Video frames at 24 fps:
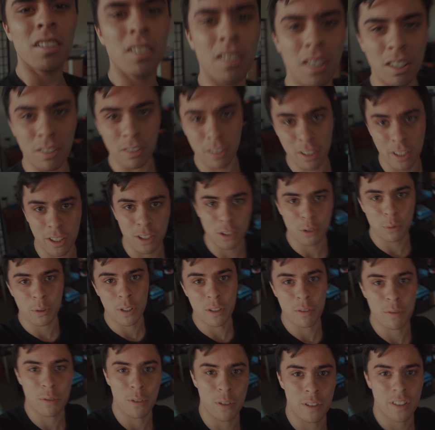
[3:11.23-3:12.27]

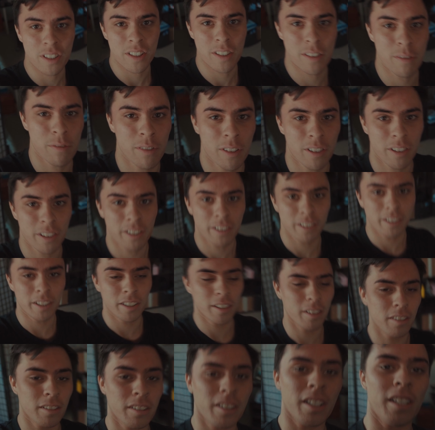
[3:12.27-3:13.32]
2014 vlogger, like
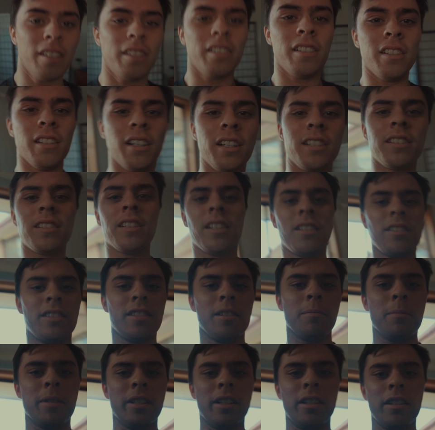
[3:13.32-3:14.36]
Casey Neistat or
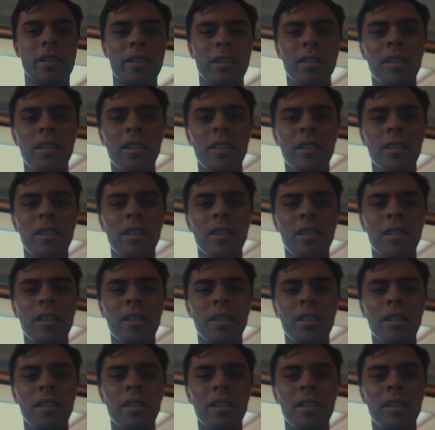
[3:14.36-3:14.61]
something.